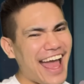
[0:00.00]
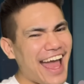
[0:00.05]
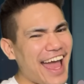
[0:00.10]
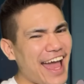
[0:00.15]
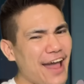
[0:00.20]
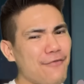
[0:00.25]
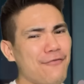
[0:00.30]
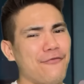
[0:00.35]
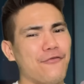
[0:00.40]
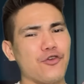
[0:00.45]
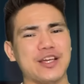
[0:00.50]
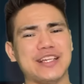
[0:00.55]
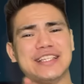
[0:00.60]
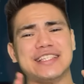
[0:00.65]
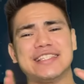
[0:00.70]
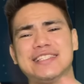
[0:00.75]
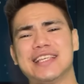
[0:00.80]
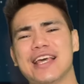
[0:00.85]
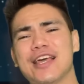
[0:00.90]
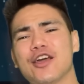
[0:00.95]
every
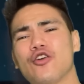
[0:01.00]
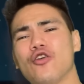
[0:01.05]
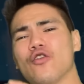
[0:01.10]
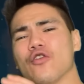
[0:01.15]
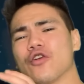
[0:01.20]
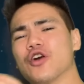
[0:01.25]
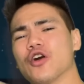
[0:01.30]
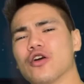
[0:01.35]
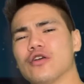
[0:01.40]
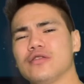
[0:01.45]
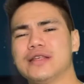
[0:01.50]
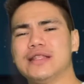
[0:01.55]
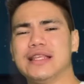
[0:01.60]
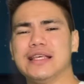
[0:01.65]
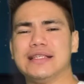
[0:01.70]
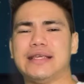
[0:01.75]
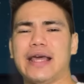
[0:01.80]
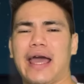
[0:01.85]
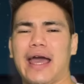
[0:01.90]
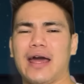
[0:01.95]
single girl in
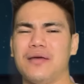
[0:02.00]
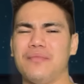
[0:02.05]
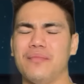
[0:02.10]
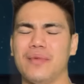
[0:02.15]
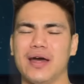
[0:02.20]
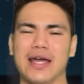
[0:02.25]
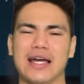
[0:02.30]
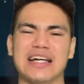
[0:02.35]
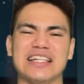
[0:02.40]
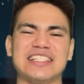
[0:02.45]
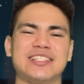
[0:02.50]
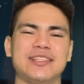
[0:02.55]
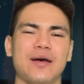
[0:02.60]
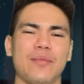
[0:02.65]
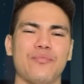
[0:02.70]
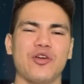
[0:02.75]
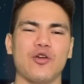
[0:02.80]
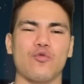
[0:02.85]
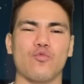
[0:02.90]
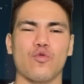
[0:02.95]
this anime has
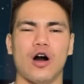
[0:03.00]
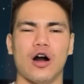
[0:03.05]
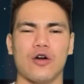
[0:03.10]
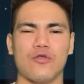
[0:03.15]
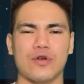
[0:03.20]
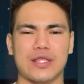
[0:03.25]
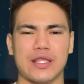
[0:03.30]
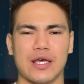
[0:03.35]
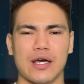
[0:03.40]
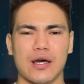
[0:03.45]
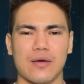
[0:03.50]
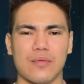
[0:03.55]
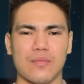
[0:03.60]
something wrong with them.